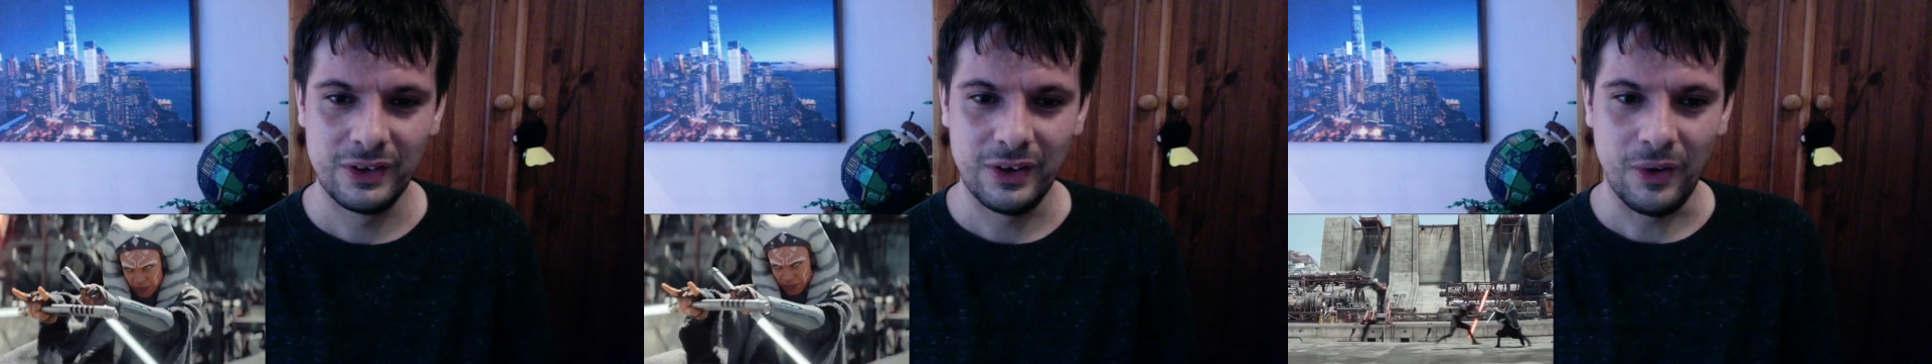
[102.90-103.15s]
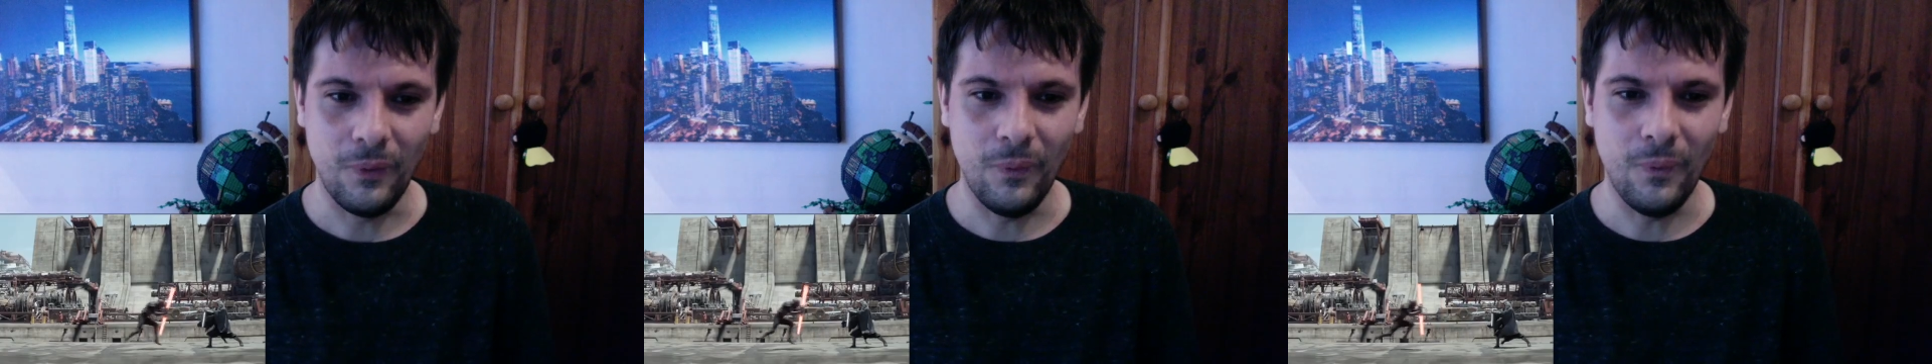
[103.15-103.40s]

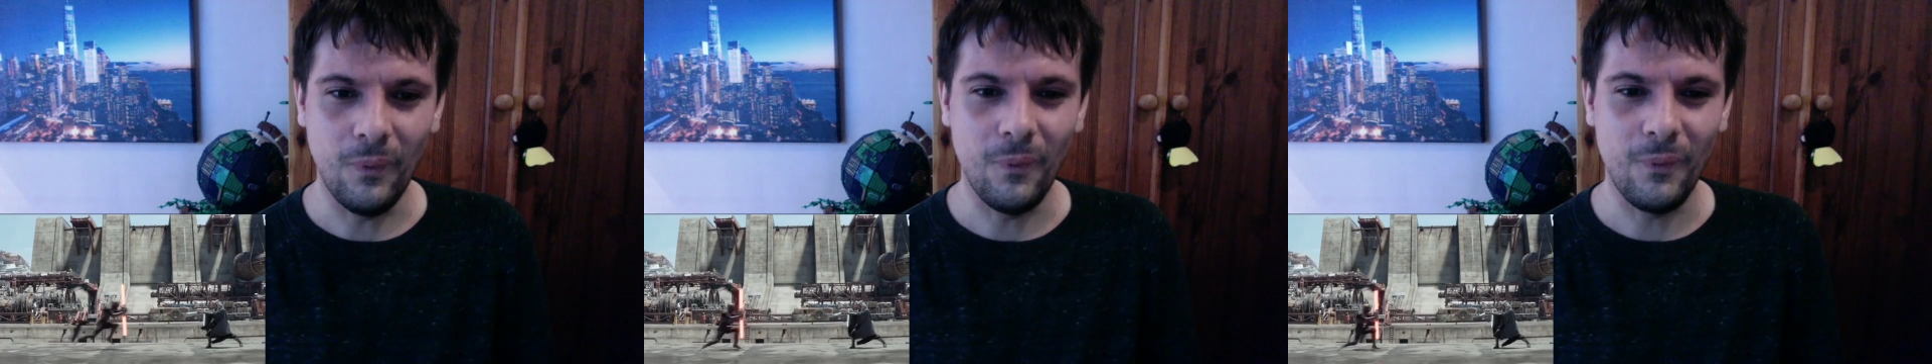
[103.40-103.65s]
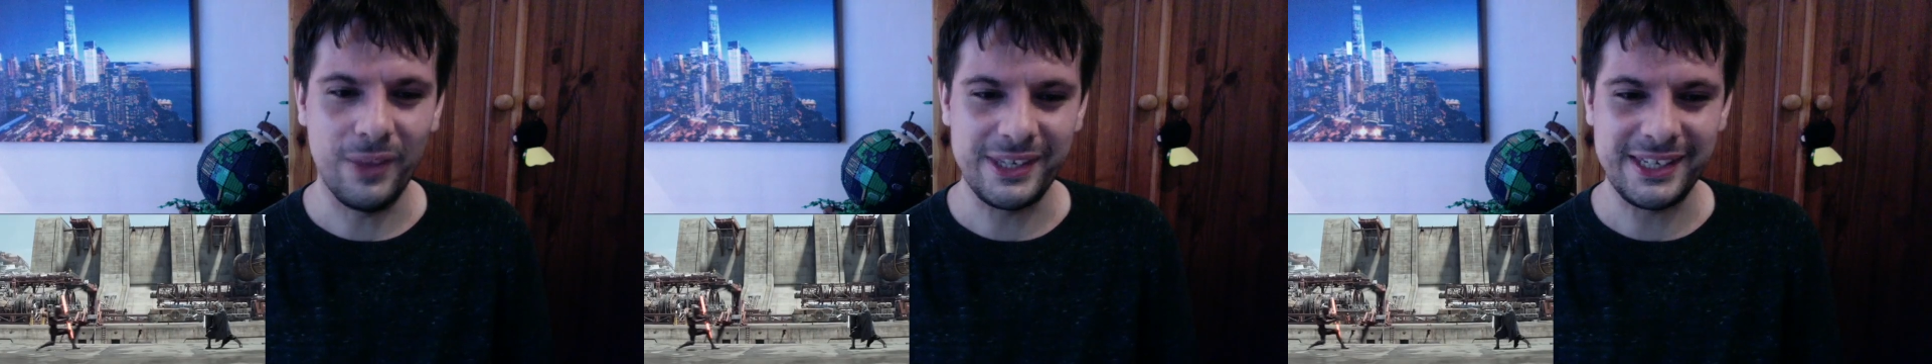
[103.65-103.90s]

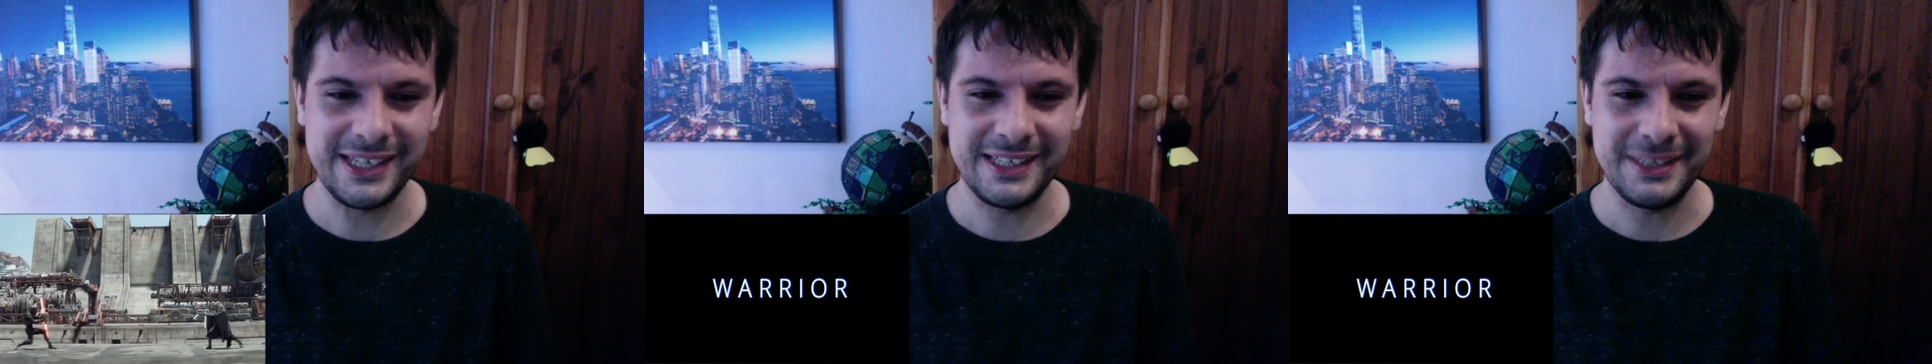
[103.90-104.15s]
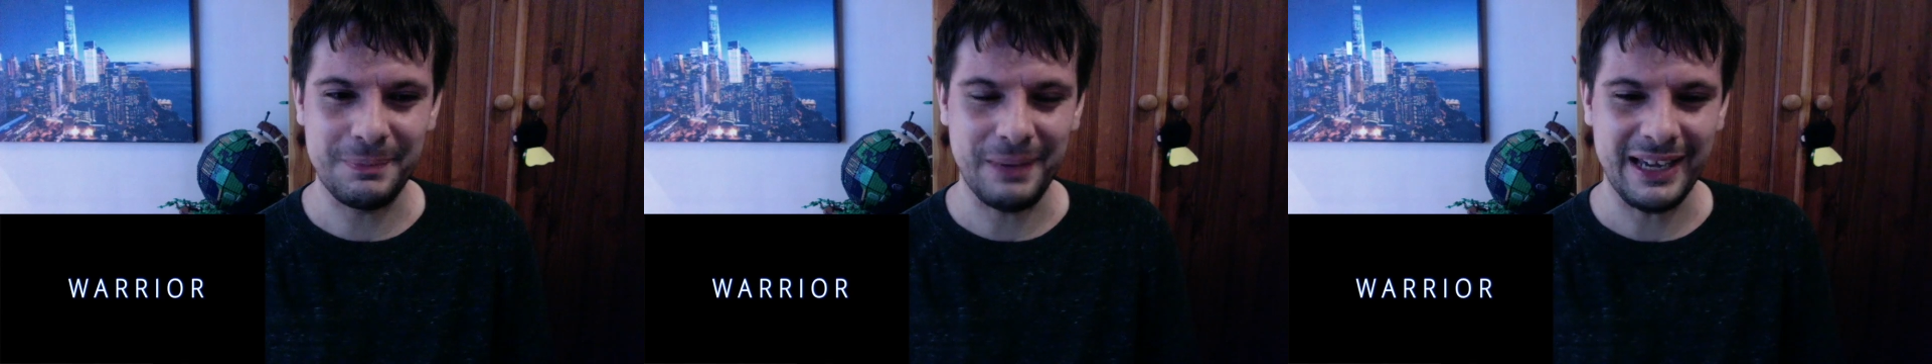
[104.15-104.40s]
Oh, the
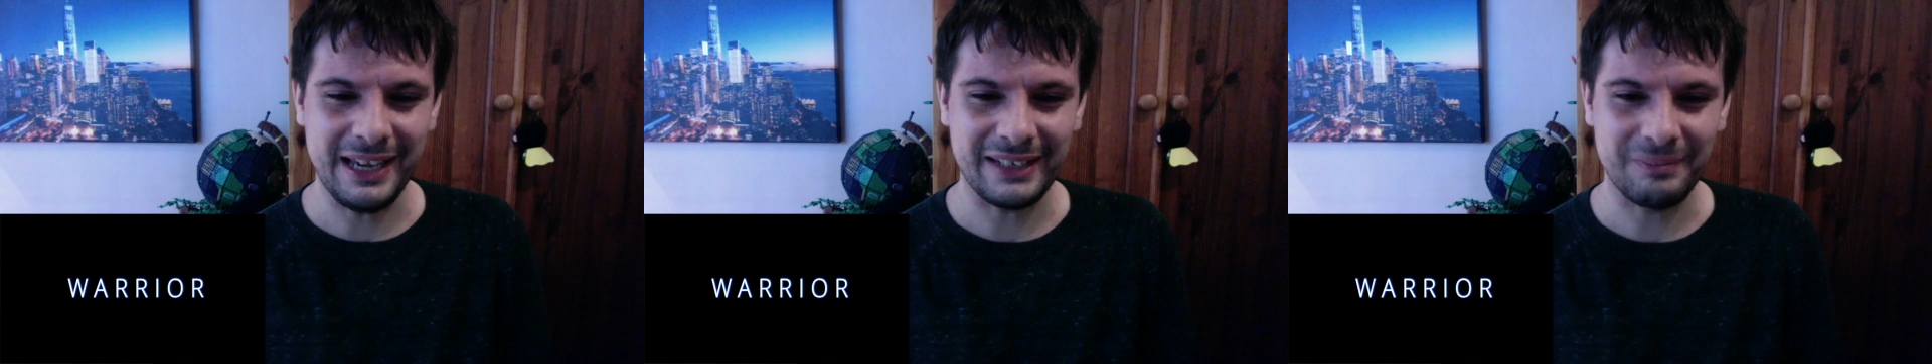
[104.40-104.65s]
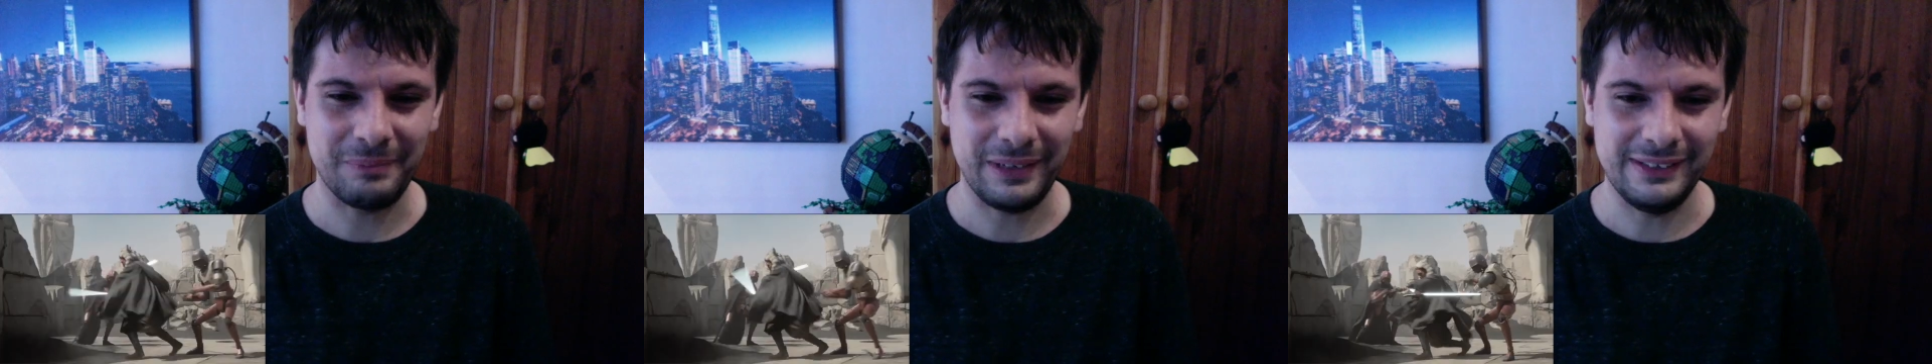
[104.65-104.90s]
sisters are back
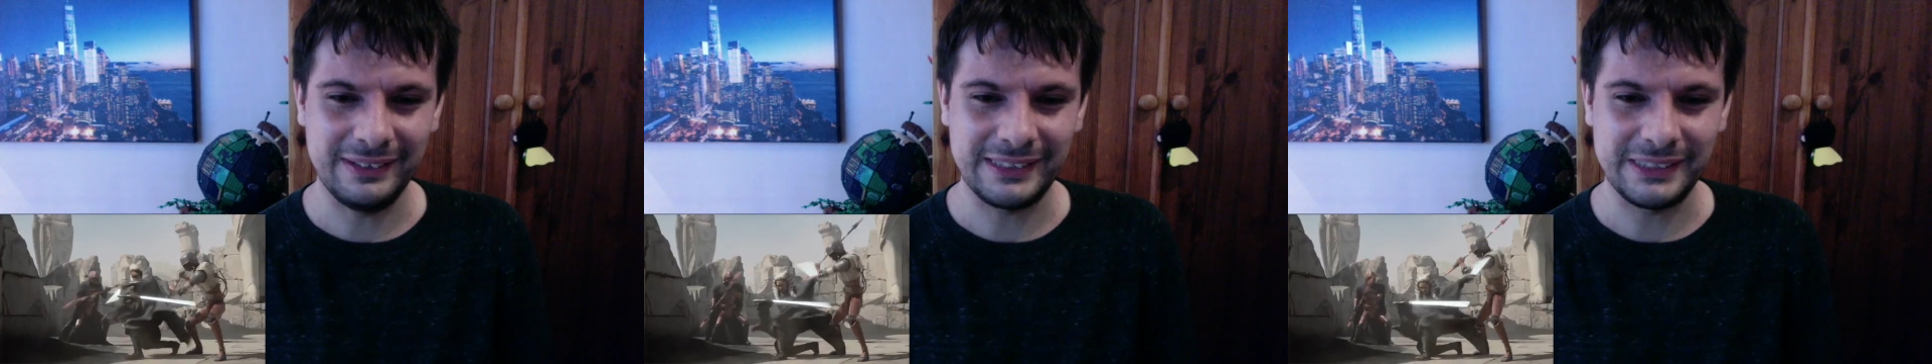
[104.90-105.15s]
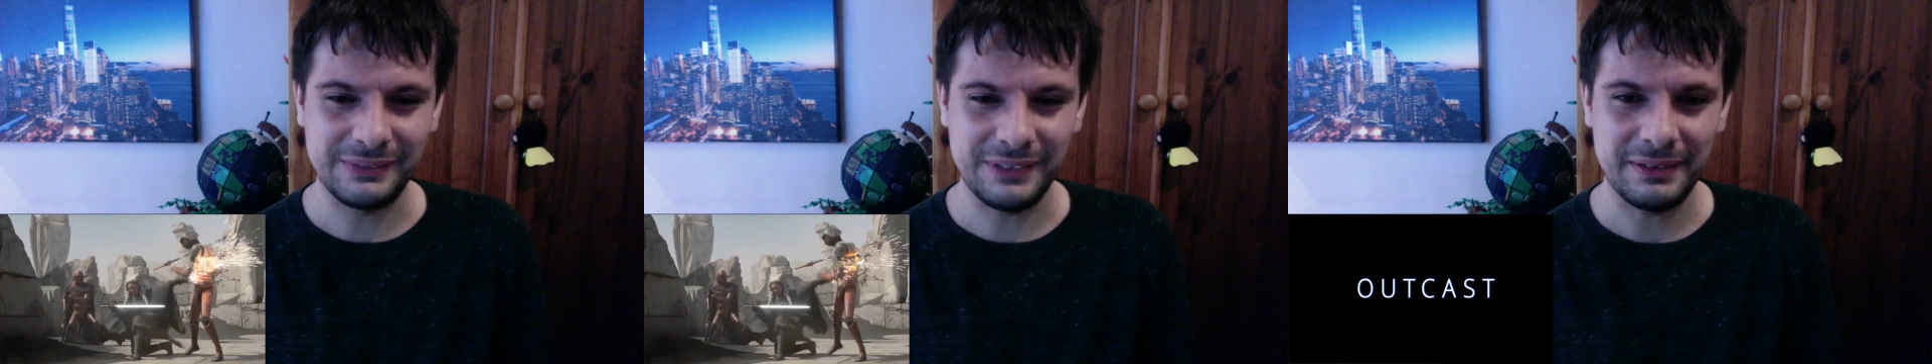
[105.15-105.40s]
by the looks
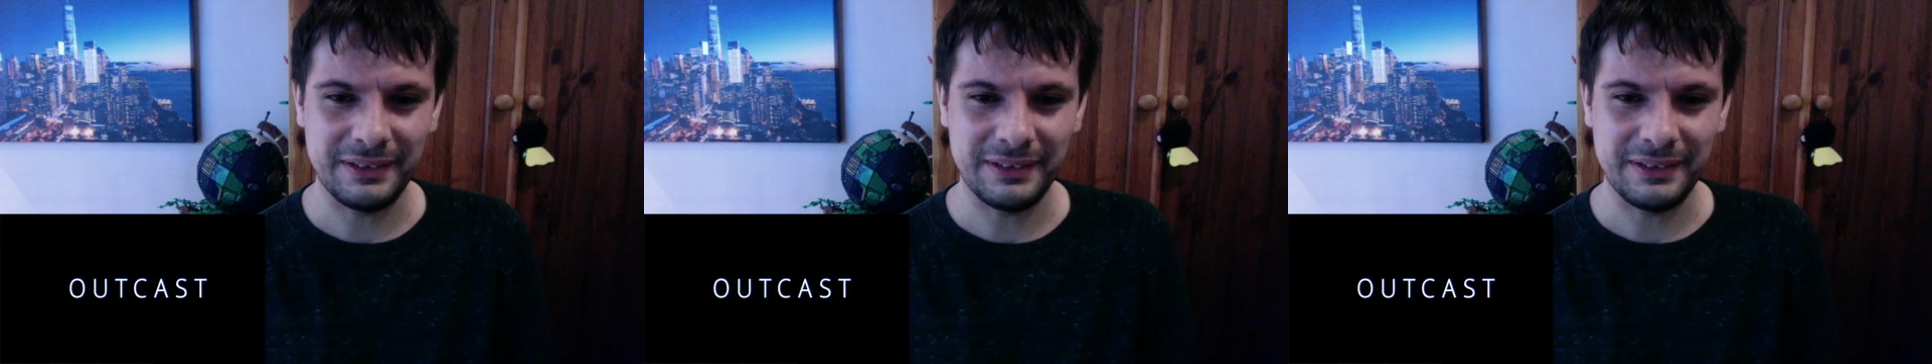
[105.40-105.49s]
of it.